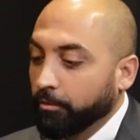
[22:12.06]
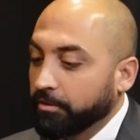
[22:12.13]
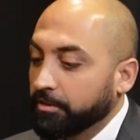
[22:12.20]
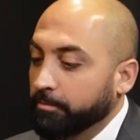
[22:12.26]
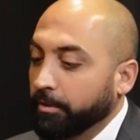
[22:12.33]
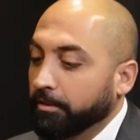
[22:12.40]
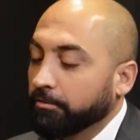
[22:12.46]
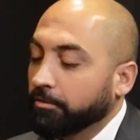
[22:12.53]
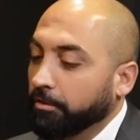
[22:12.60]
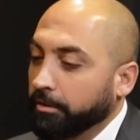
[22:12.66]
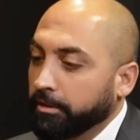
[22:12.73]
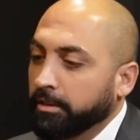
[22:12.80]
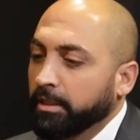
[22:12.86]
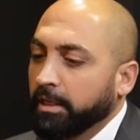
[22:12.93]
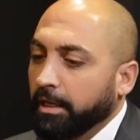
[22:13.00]
was spent on
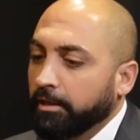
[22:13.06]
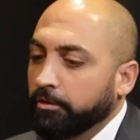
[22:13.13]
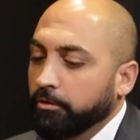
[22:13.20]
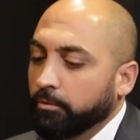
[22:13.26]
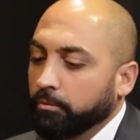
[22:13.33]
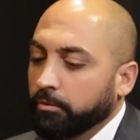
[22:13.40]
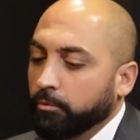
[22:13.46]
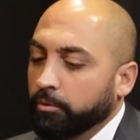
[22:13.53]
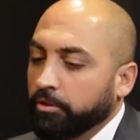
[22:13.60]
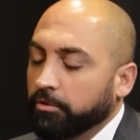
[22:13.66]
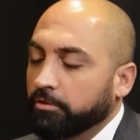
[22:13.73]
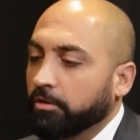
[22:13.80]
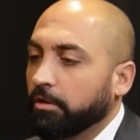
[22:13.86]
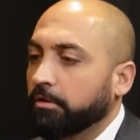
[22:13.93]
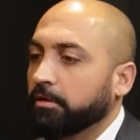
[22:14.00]
it, and when
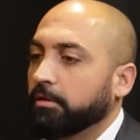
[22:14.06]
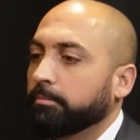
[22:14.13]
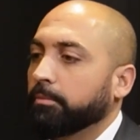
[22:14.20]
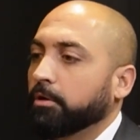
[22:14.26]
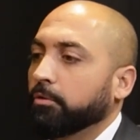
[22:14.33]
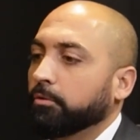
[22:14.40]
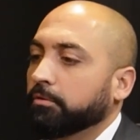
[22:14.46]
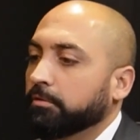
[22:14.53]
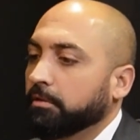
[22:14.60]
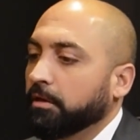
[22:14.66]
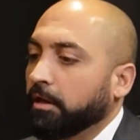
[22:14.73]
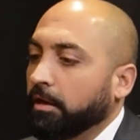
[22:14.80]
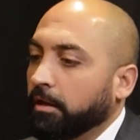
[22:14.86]
you're talking about